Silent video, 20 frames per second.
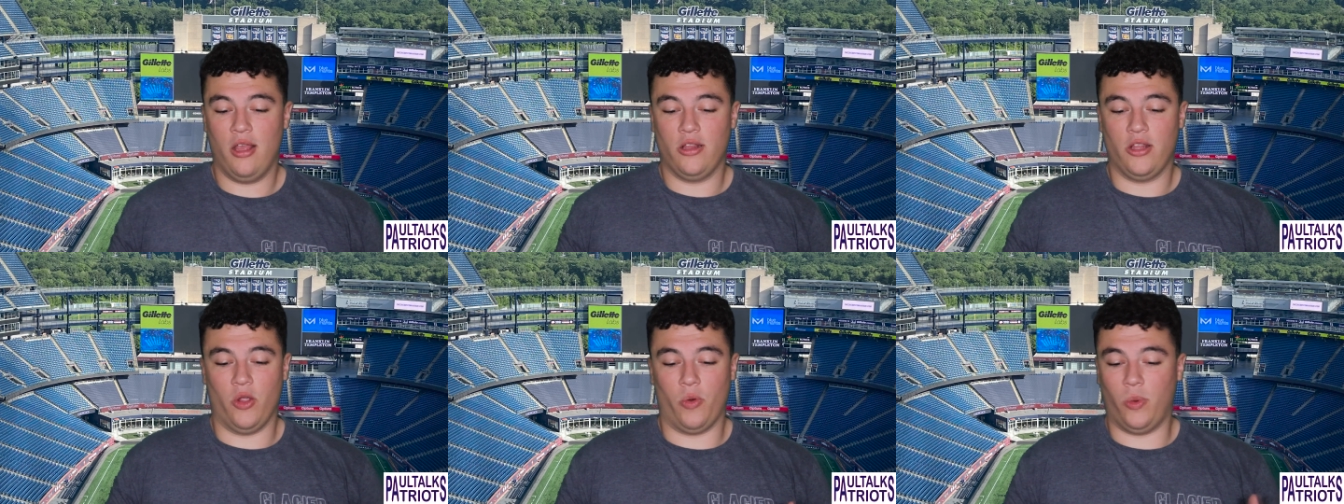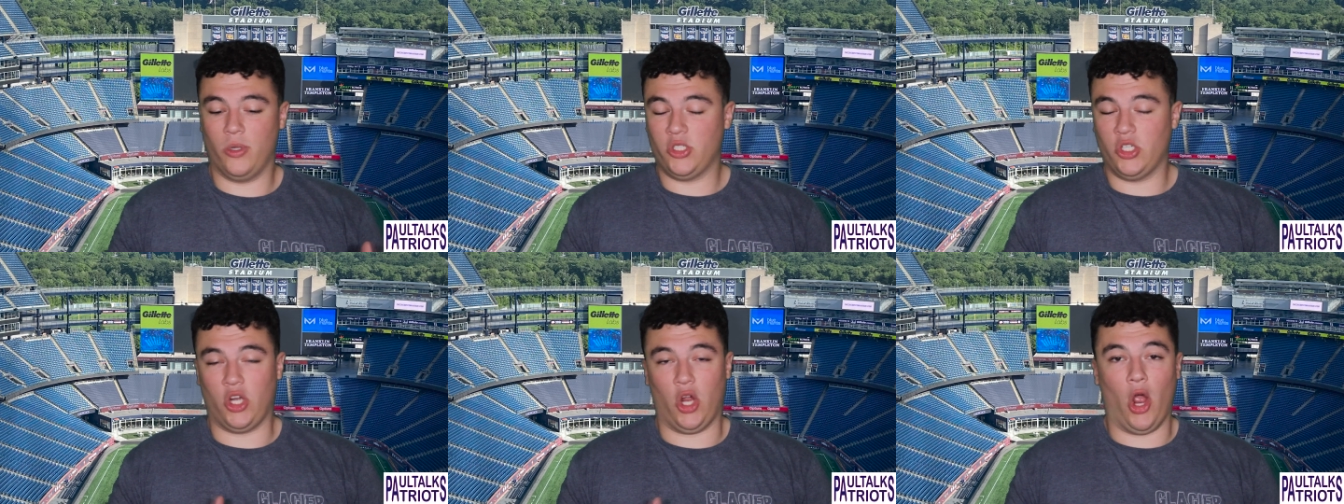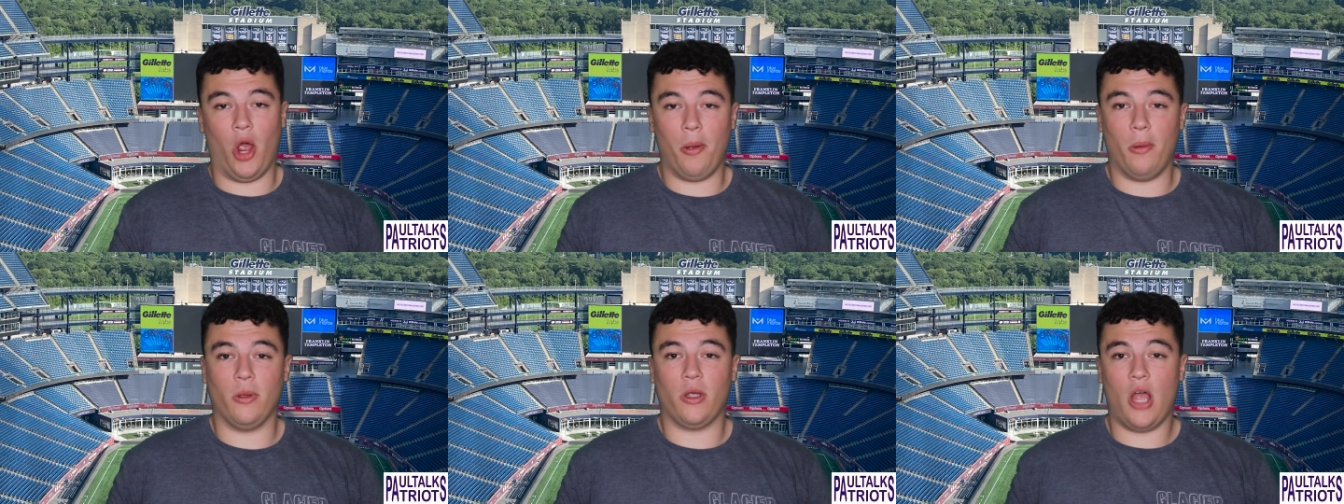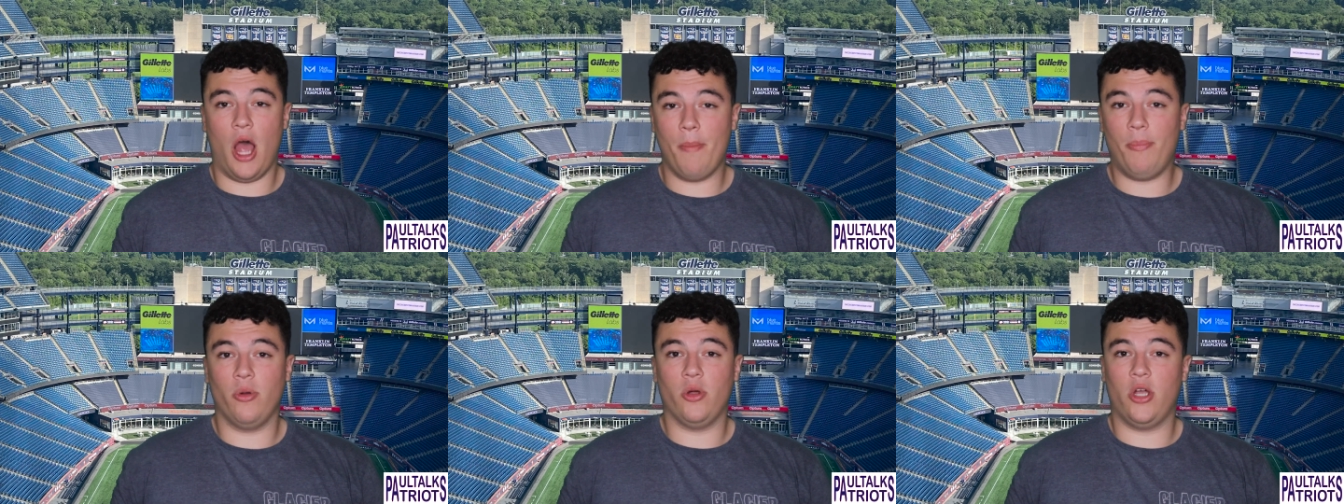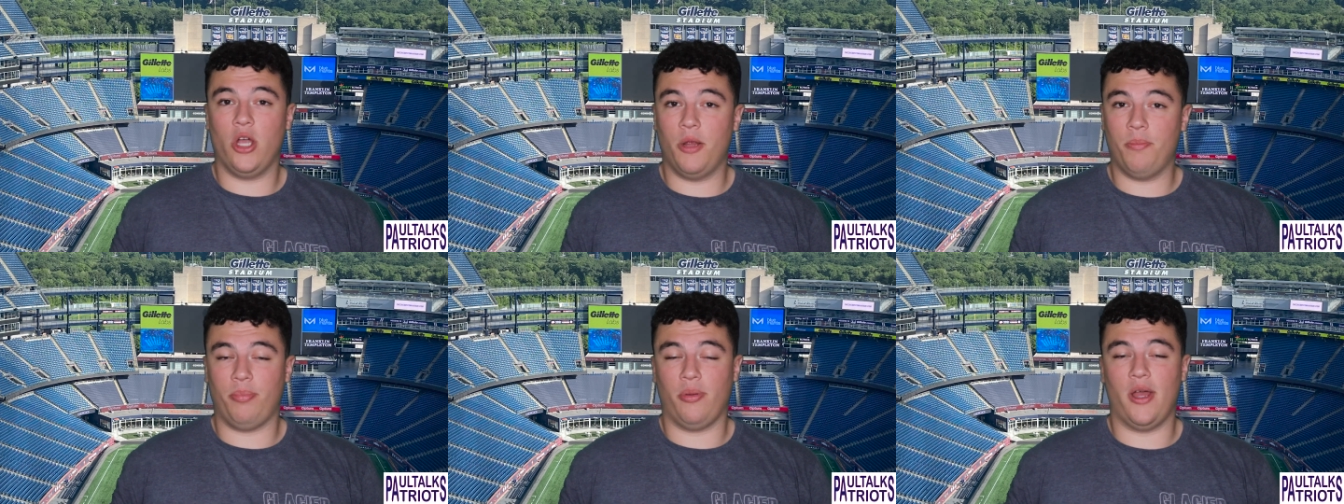There was a couple
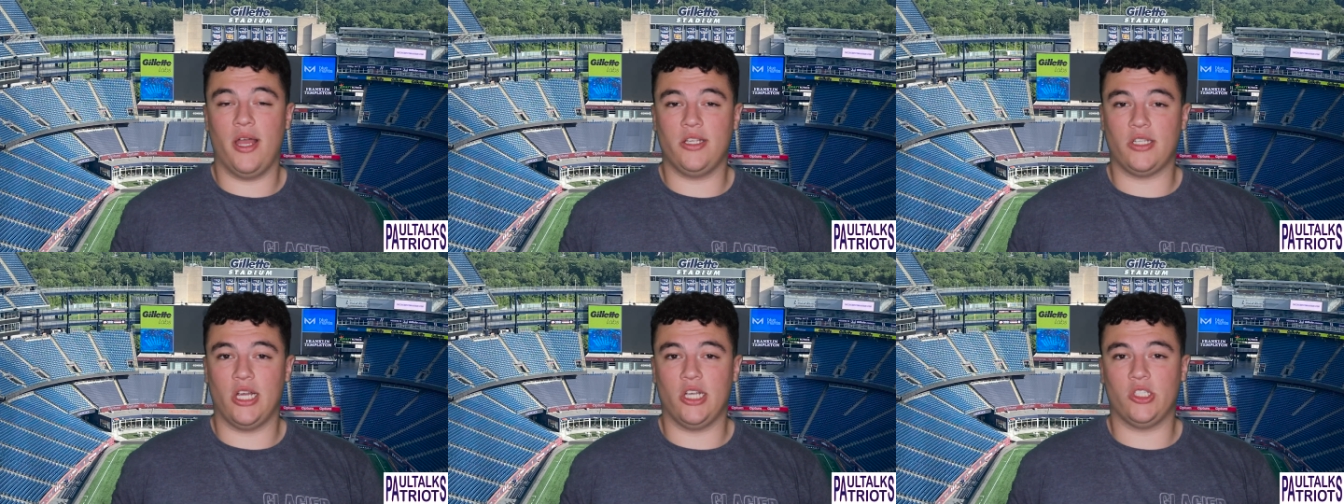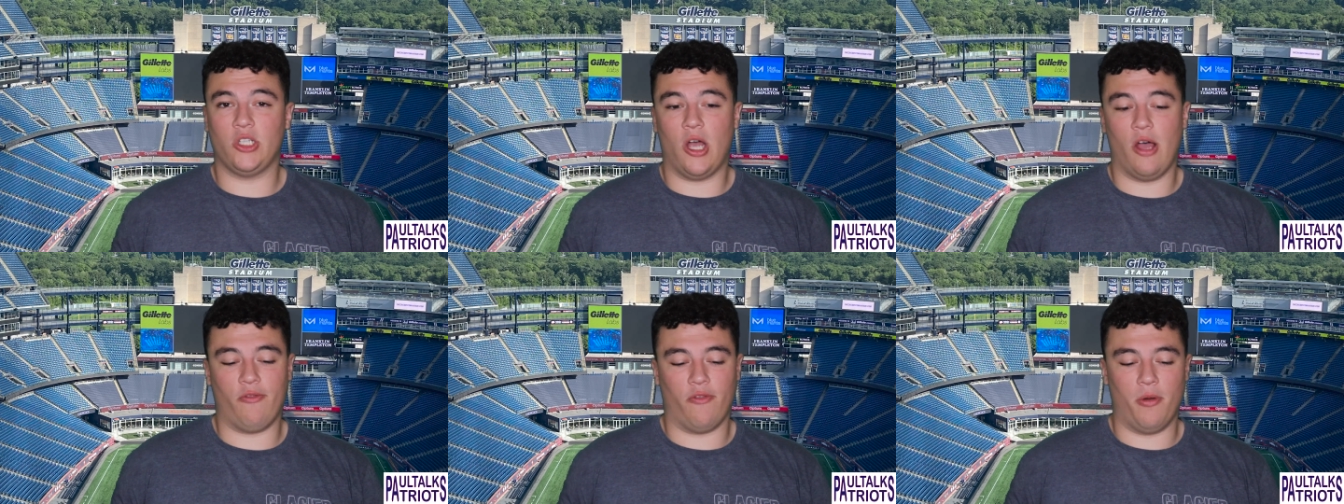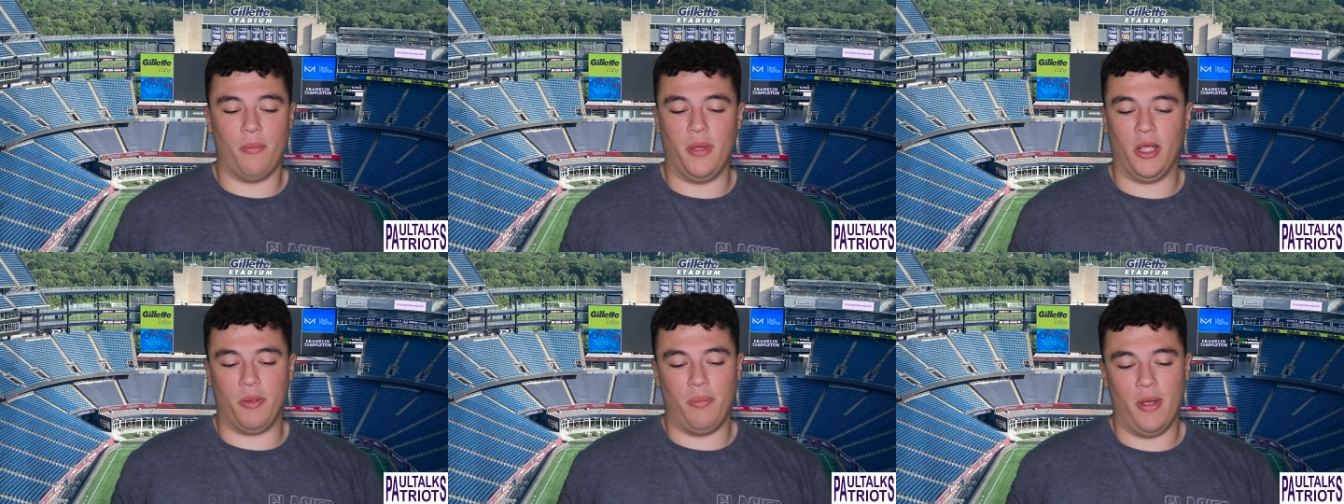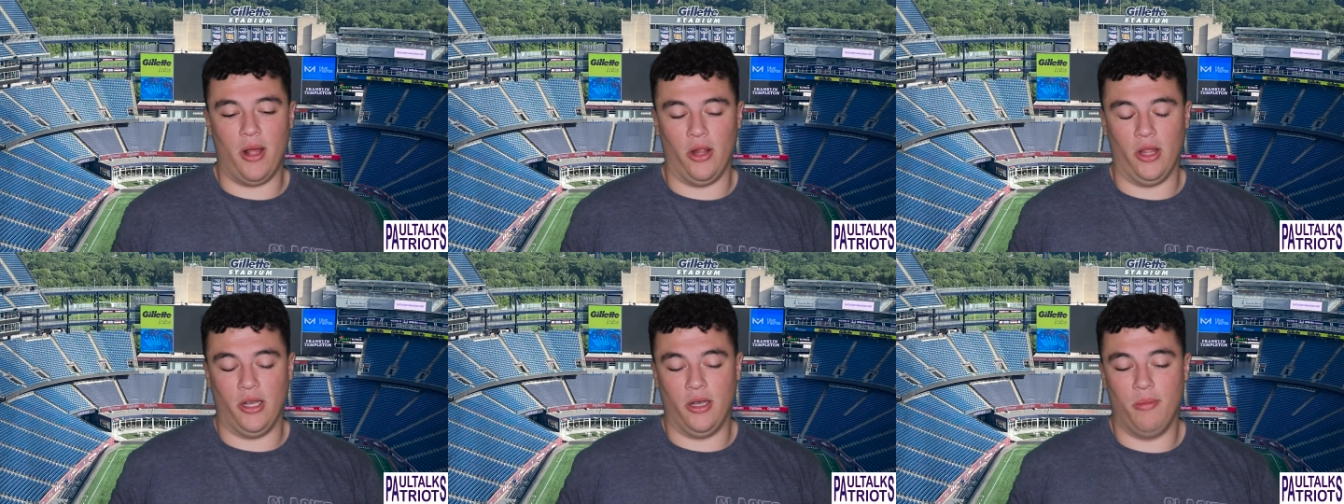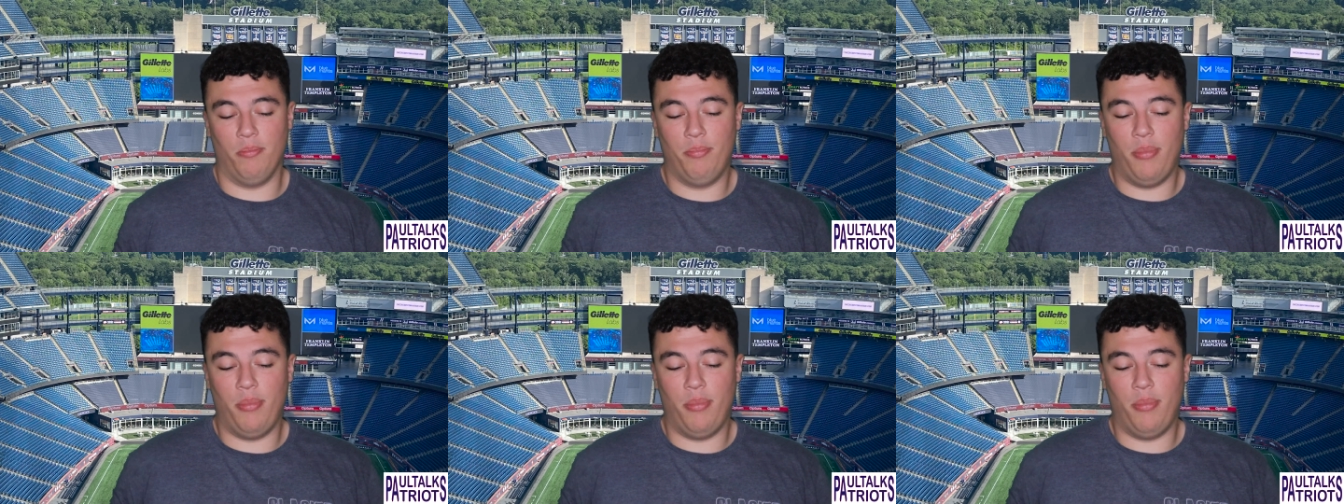good plays I saw from McMillan.